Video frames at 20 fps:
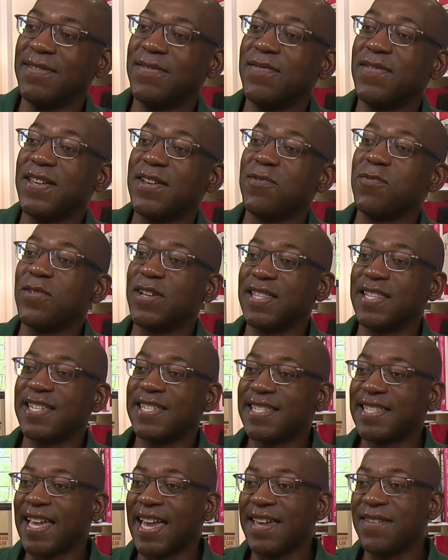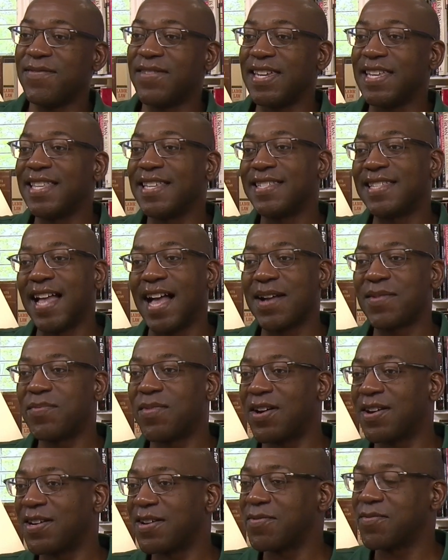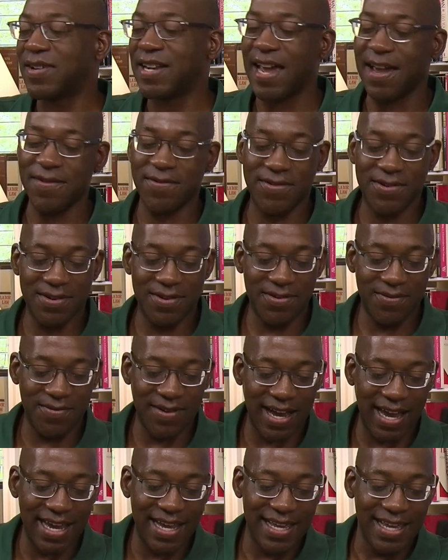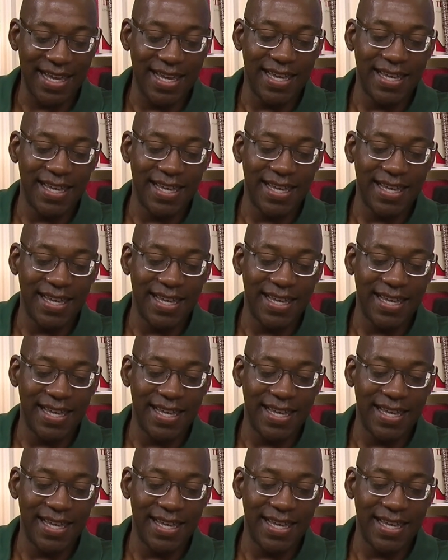via real estate, via the stock market, whatever, right?